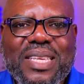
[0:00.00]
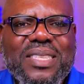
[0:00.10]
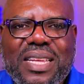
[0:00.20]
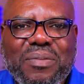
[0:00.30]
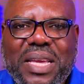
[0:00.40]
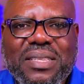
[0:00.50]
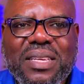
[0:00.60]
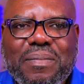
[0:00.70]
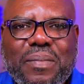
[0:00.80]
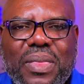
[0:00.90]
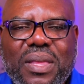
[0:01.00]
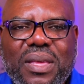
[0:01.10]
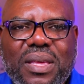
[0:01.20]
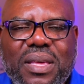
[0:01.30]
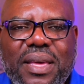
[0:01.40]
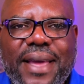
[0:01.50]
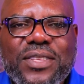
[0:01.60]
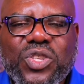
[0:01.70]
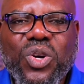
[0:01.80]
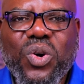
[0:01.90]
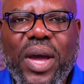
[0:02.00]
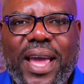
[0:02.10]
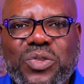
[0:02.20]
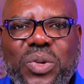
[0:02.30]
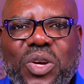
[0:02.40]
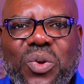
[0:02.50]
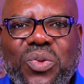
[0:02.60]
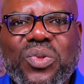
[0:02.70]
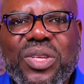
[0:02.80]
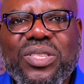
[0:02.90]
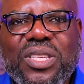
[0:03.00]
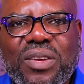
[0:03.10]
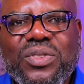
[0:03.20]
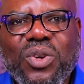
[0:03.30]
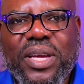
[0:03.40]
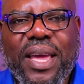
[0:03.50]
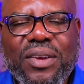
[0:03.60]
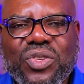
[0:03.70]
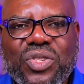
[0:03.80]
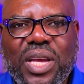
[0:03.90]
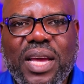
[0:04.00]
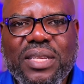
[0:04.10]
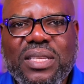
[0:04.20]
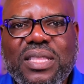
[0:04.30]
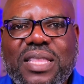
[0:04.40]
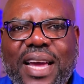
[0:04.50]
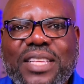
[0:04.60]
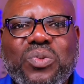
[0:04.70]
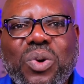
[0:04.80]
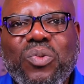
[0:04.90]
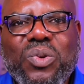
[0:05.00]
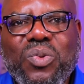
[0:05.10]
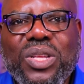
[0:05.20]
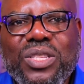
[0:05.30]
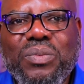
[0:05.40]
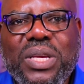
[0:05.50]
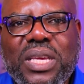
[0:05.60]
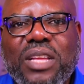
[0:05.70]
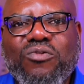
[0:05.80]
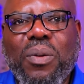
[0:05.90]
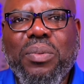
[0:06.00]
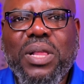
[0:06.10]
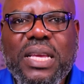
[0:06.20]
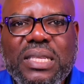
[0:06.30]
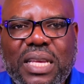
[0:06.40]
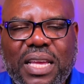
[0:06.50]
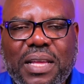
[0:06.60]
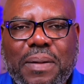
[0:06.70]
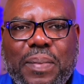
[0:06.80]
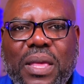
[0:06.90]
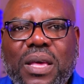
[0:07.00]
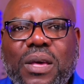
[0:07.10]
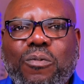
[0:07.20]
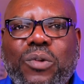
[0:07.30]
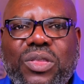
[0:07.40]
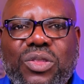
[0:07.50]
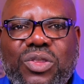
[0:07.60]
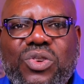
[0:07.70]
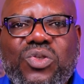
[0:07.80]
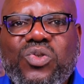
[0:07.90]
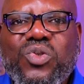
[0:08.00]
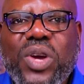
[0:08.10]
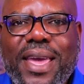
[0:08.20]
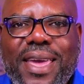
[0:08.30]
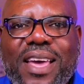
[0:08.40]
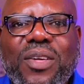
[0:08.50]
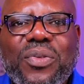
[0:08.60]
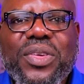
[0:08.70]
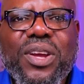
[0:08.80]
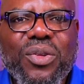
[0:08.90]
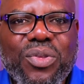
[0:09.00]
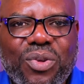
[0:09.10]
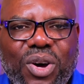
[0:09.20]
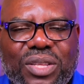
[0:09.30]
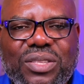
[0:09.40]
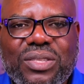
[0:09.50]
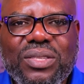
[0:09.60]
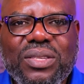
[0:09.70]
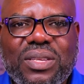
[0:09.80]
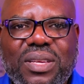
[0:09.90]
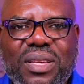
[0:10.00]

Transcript: Isn't that amazing? And so as we go through this self-talk exercise, that's what we want to begin replacing with new, healthier thoughts,